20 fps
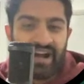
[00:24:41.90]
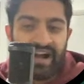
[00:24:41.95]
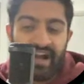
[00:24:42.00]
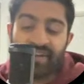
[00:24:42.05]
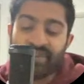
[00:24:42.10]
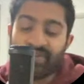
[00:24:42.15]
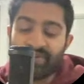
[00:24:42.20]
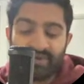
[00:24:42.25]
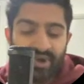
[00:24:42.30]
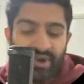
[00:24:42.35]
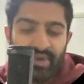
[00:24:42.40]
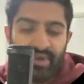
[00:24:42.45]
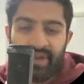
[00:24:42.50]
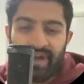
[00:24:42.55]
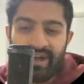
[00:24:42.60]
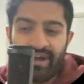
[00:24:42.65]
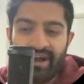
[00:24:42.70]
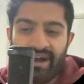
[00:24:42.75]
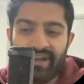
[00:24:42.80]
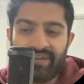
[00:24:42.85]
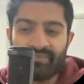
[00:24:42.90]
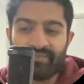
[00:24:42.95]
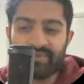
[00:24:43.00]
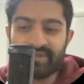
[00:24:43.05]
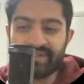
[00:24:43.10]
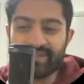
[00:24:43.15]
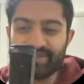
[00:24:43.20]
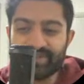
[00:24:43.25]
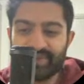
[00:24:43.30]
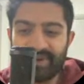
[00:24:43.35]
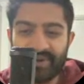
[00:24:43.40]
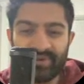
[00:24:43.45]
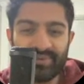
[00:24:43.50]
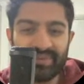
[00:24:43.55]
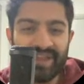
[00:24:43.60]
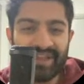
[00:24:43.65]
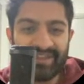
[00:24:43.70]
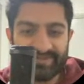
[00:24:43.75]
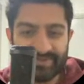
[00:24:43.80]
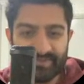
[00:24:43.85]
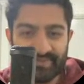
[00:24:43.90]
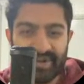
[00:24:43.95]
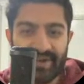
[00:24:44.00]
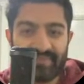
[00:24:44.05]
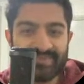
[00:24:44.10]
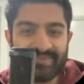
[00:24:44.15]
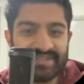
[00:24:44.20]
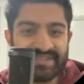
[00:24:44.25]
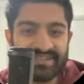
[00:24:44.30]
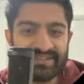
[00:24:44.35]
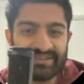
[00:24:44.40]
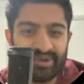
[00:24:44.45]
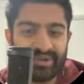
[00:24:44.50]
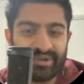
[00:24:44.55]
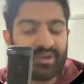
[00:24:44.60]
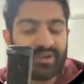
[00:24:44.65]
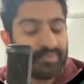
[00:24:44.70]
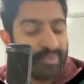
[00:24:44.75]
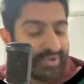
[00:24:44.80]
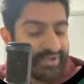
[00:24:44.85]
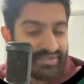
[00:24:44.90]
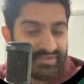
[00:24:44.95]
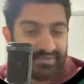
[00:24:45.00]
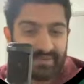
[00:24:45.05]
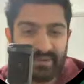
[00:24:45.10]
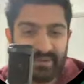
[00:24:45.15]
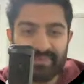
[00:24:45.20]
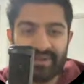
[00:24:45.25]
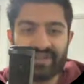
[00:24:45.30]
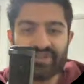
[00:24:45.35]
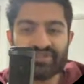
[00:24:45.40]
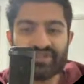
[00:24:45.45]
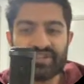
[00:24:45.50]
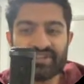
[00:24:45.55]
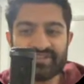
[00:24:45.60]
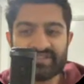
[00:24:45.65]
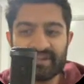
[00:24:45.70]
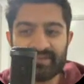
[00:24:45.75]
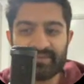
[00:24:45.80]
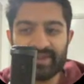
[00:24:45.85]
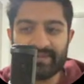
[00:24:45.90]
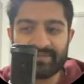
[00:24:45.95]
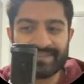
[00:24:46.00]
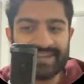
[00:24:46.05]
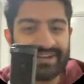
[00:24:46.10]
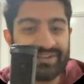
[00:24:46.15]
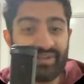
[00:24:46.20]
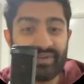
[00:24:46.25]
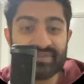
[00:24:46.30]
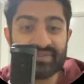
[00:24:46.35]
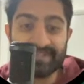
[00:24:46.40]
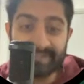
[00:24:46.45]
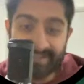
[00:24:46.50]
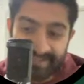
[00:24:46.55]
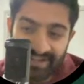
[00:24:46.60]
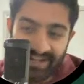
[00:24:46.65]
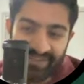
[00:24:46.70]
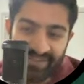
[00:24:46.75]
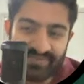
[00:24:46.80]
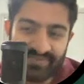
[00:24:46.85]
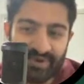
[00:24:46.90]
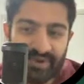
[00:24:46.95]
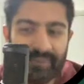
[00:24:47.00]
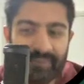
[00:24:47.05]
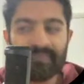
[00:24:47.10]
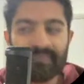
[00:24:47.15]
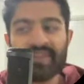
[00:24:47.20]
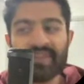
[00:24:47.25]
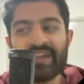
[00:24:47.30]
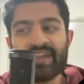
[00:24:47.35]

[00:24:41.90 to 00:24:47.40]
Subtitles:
do know that I really struggle with that sometimes, seeing a lot of points on my bench and sometimes getting those sit starts wrong.